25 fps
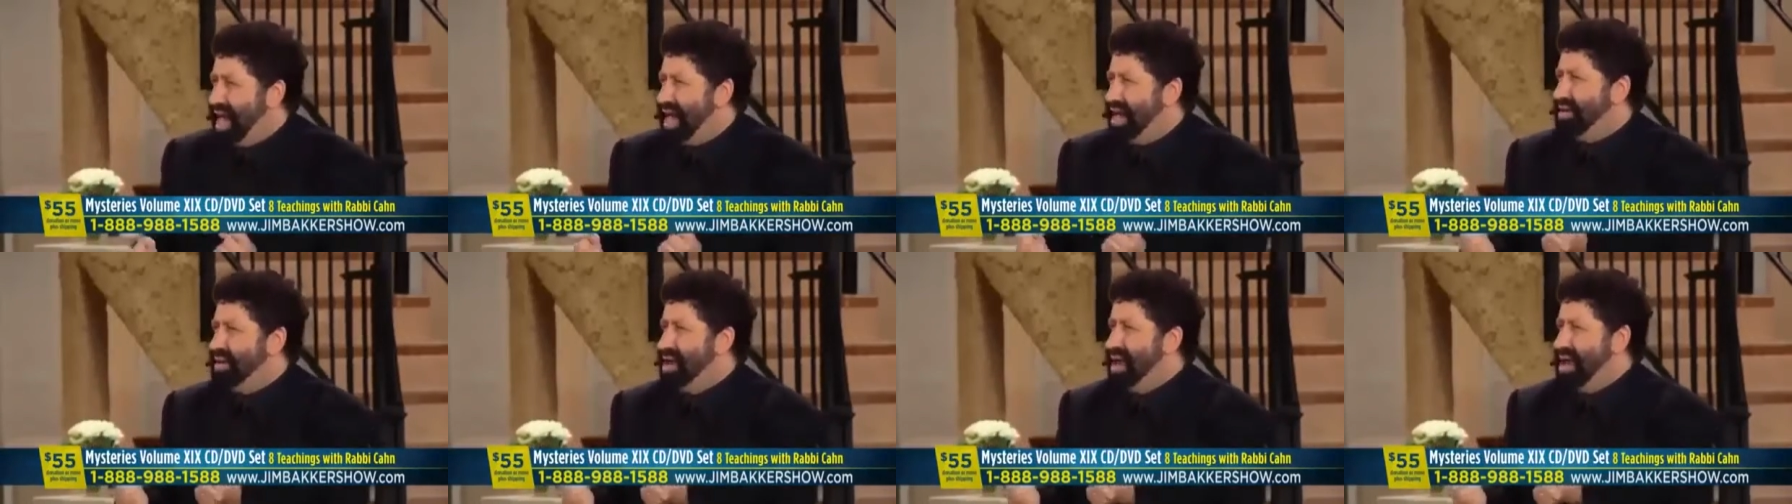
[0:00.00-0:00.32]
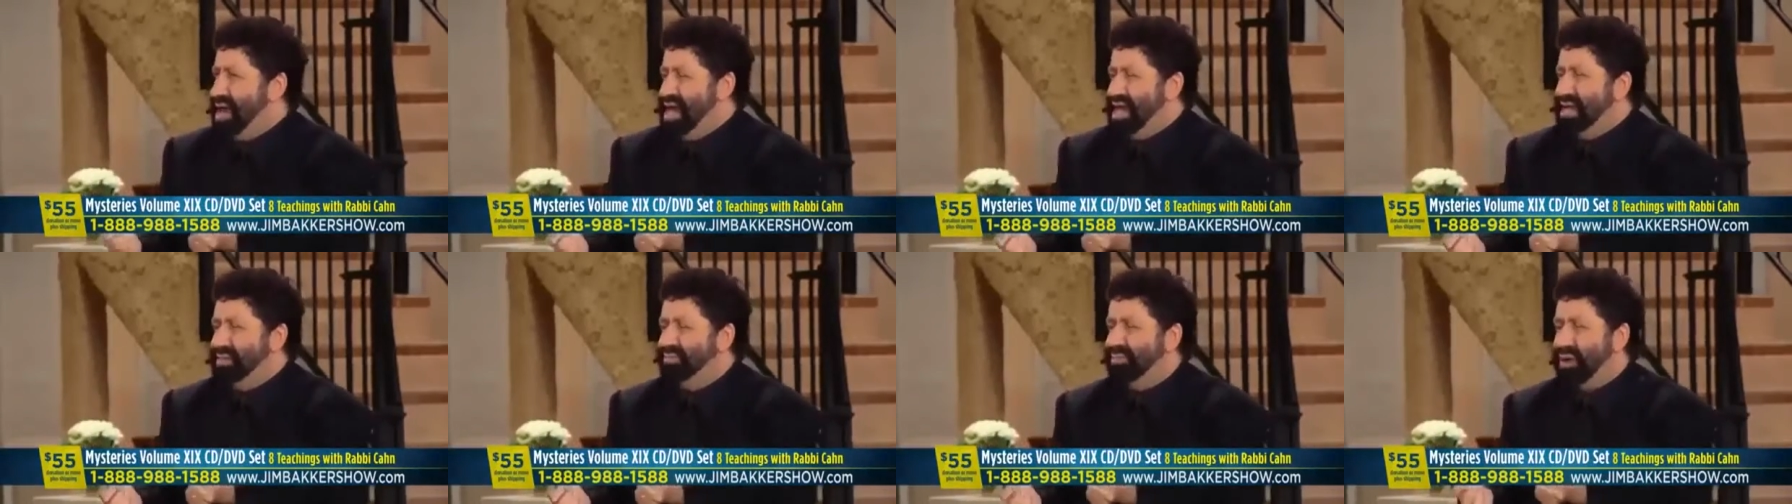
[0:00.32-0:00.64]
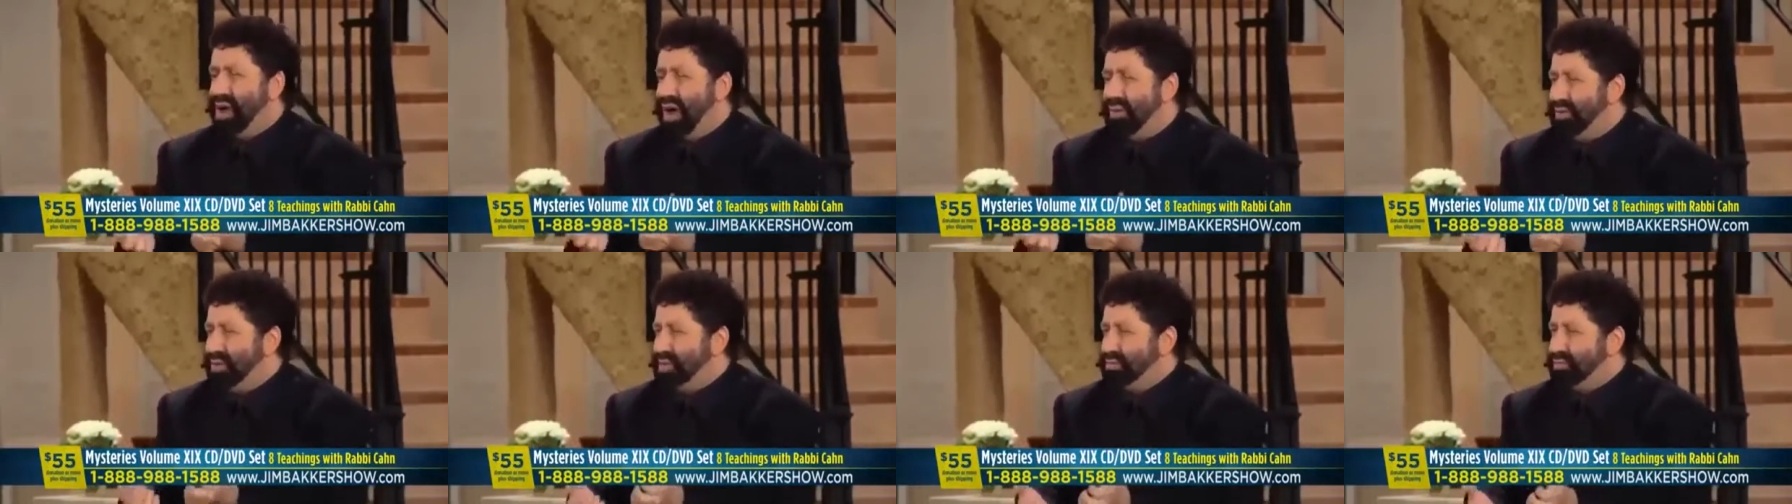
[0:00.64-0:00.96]
and he
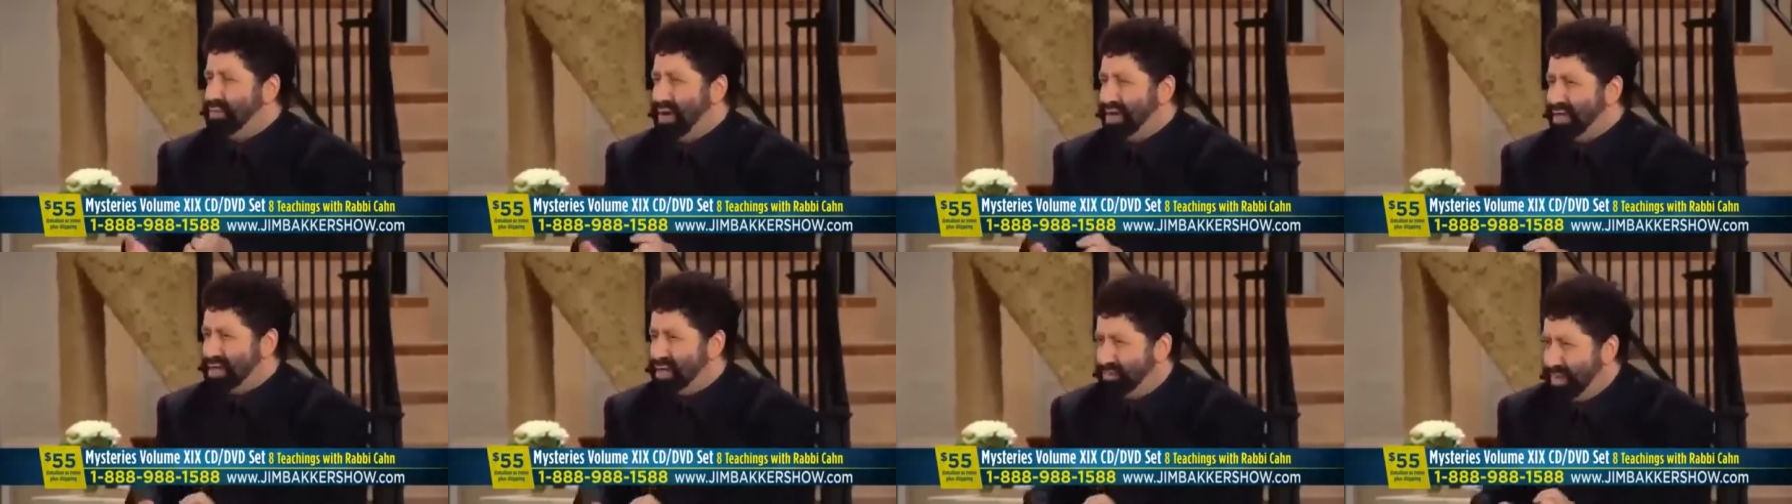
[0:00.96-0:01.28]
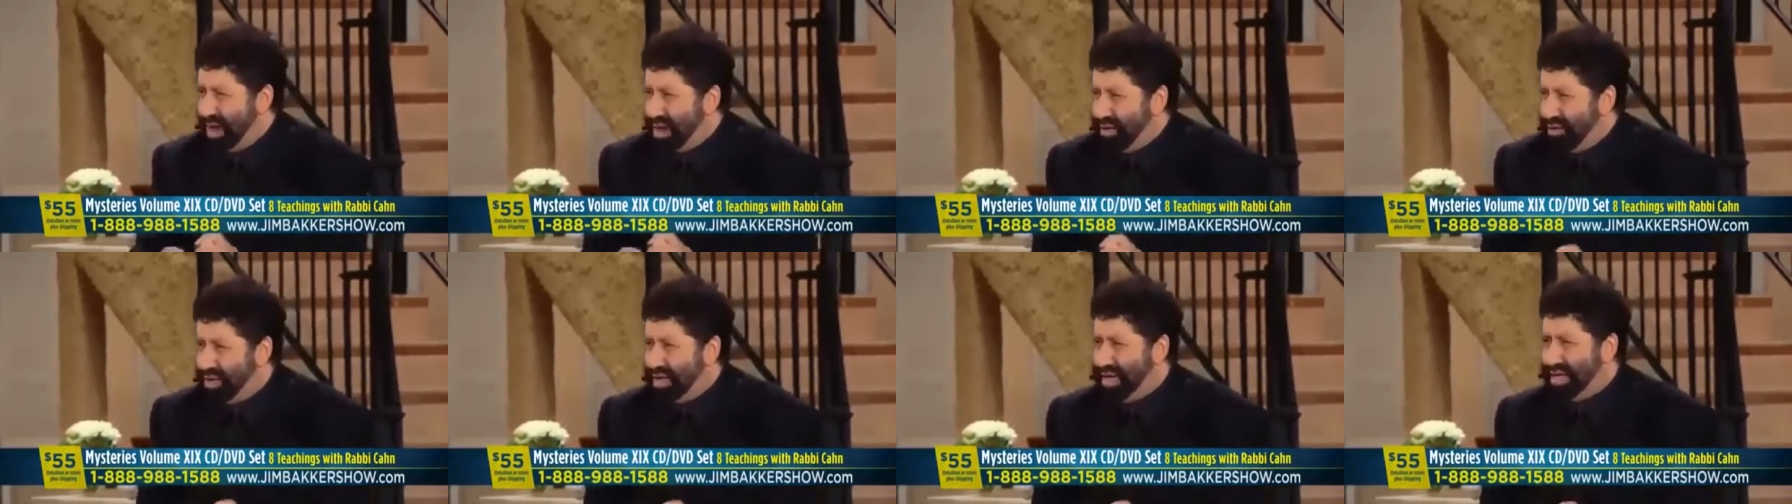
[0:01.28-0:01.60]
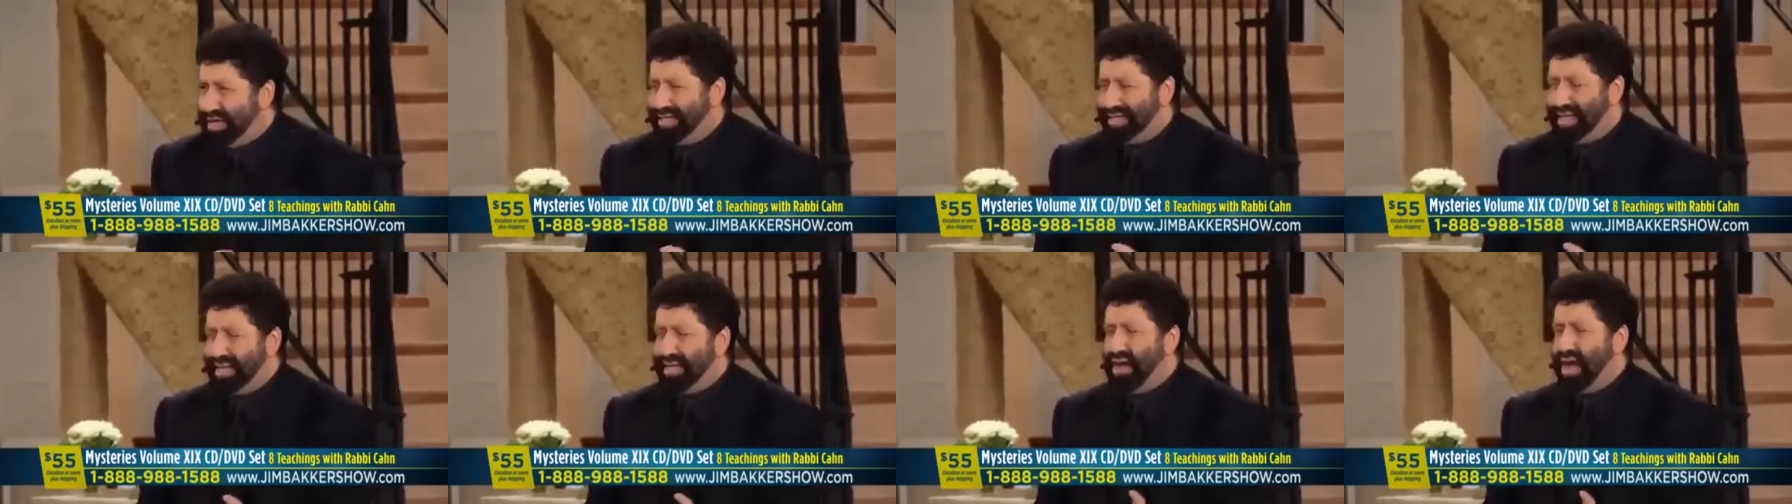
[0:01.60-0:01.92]
promised prosperity.
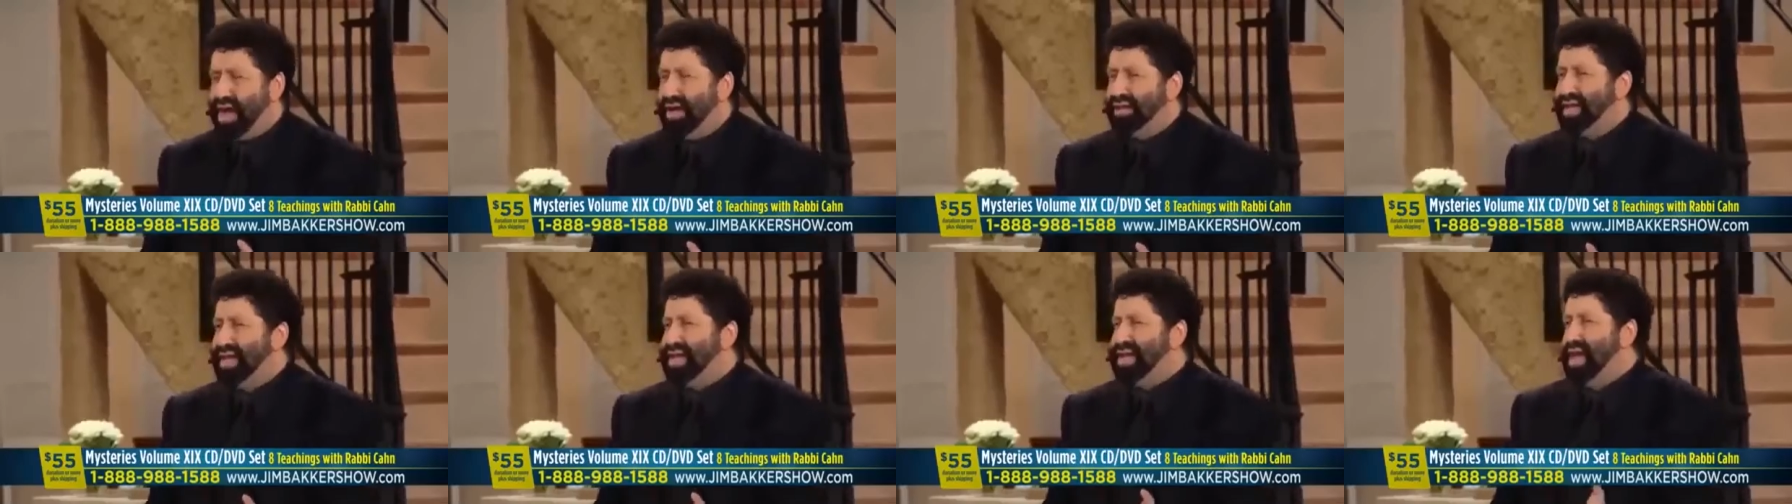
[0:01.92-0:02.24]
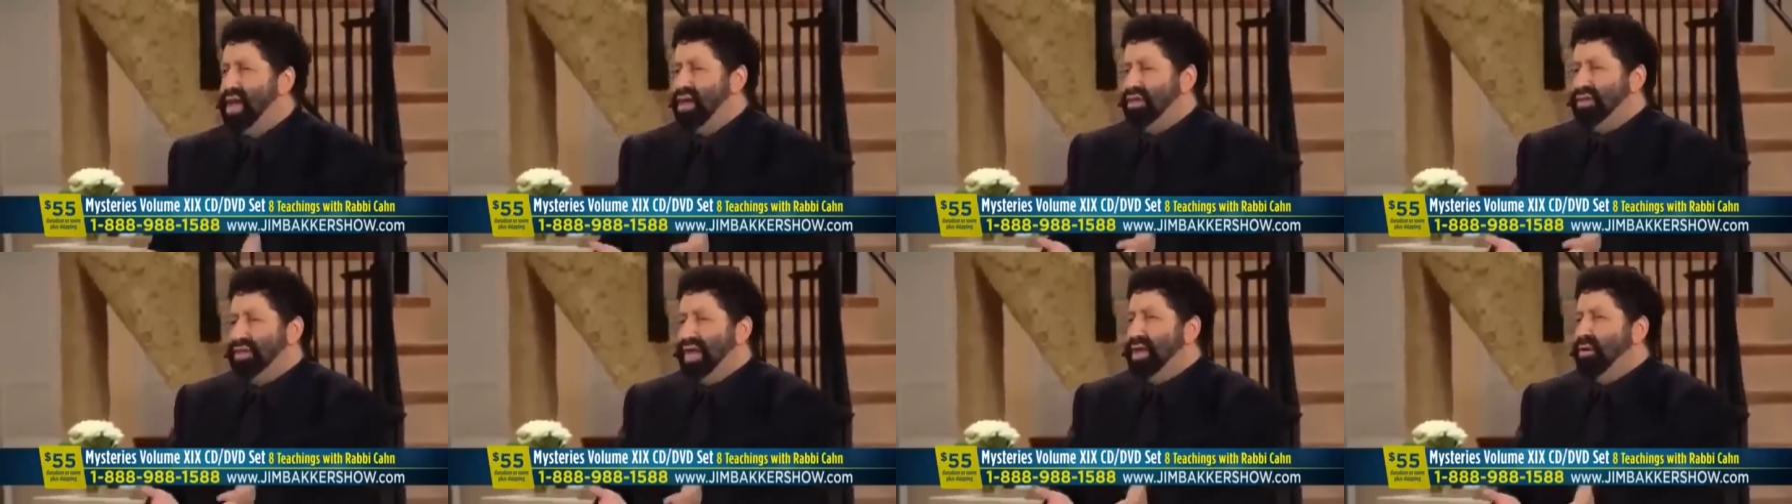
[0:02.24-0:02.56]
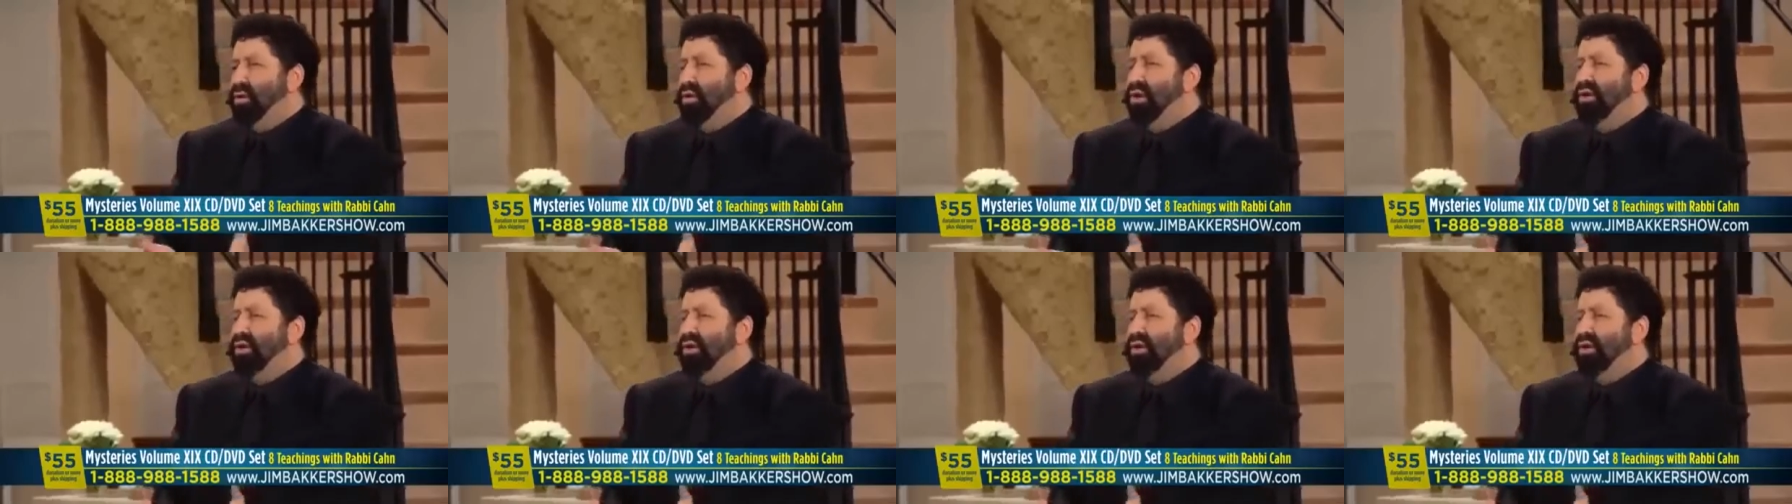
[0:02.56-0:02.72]
He's the God that they